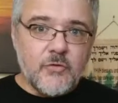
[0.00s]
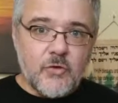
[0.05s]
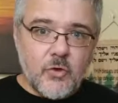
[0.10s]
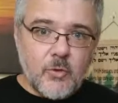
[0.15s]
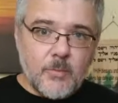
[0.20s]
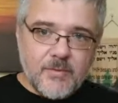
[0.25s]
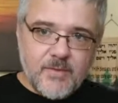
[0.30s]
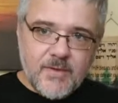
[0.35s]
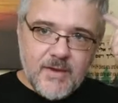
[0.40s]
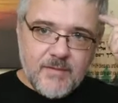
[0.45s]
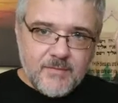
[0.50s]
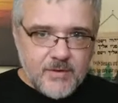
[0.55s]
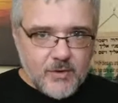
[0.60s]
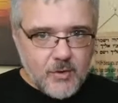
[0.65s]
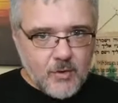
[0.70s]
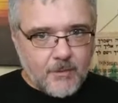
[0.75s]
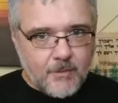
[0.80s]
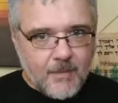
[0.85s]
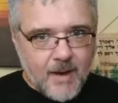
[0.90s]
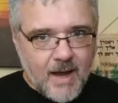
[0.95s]
Do you believe in
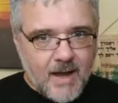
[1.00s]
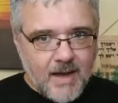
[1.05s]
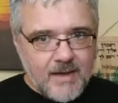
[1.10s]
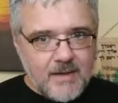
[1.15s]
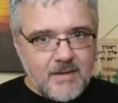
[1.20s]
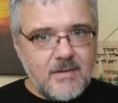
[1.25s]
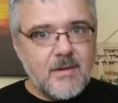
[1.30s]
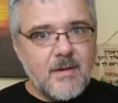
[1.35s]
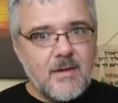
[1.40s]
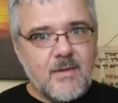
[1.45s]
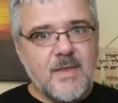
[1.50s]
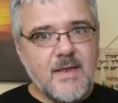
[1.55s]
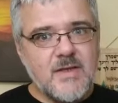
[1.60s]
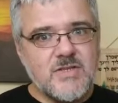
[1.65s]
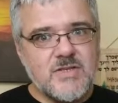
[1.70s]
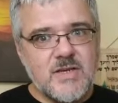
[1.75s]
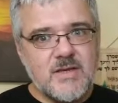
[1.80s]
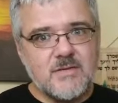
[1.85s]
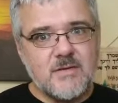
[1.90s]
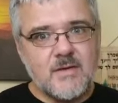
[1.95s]
your mind that
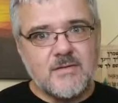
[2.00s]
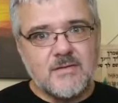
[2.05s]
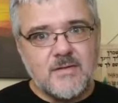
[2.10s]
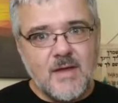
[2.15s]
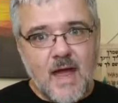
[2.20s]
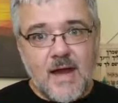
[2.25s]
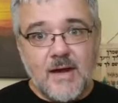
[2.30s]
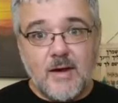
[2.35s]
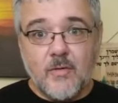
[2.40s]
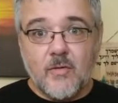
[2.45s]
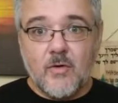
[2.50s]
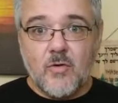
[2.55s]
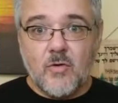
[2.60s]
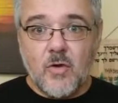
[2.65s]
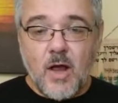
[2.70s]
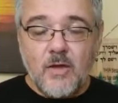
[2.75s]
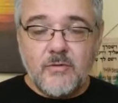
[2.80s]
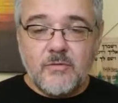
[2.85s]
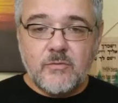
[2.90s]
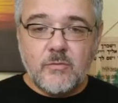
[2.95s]
Jesus died on the
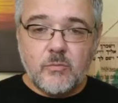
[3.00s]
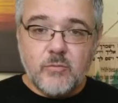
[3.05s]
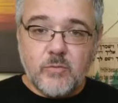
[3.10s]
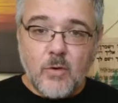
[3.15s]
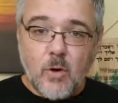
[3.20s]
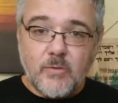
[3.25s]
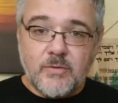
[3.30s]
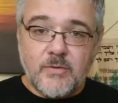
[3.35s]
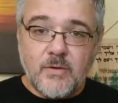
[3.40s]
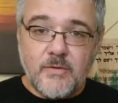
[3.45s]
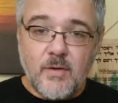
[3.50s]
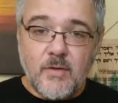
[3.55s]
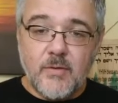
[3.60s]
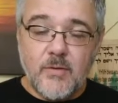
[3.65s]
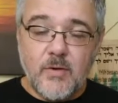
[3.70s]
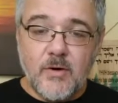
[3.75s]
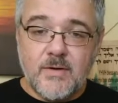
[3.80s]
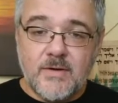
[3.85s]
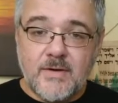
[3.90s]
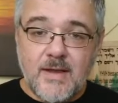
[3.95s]
cross, rose on the
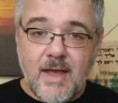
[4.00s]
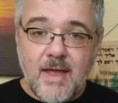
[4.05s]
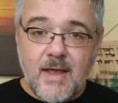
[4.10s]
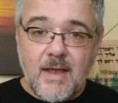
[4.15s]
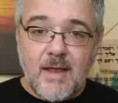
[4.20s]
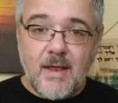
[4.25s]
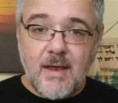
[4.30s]
third day,